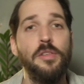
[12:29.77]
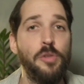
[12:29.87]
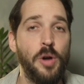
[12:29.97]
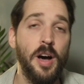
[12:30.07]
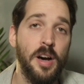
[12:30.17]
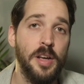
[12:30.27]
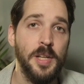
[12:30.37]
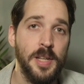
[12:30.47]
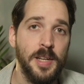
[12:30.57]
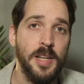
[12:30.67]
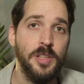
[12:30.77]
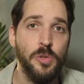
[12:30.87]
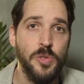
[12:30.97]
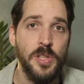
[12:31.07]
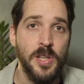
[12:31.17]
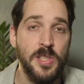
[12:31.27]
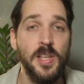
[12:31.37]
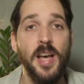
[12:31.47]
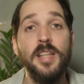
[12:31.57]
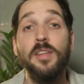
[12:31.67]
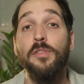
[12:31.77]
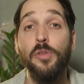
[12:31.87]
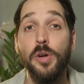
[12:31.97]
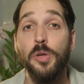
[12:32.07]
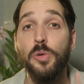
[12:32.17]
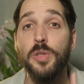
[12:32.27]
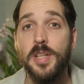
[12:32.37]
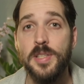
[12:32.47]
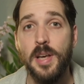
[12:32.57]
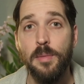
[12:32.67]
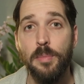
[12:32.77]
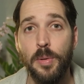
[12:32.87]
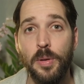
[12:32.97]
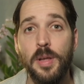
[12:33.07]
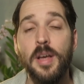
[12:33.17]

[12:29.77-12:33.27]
for Aria 926, and for a good example,